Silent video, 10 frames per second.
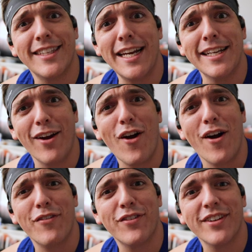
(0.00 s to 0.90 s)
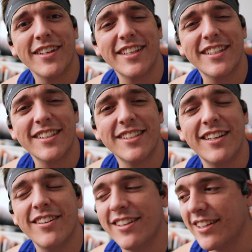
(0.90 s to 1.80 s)
Signing off.
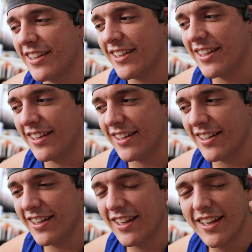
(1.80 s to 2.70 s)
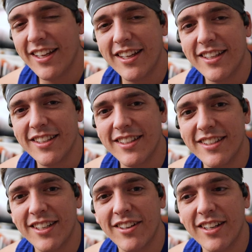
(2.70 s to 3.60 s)
Sarah. Just and, in case.
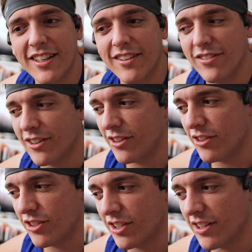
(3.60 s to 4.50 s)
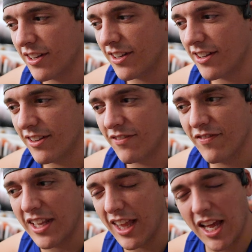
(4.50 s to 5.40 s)
Sarah and Eve are just gonna
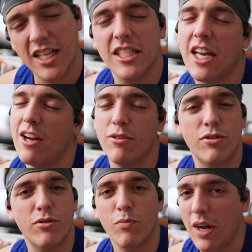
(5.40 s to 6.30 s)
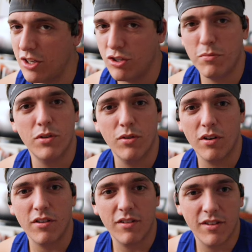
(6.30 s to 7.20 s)
lay on this couch, watch some New
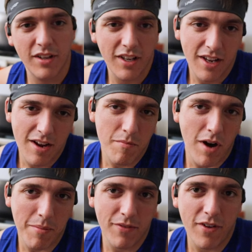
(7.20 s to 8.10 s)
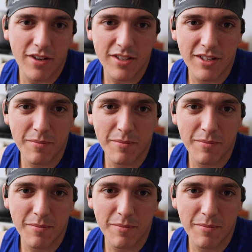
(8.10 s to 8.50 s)
Girl, probably fall asleep.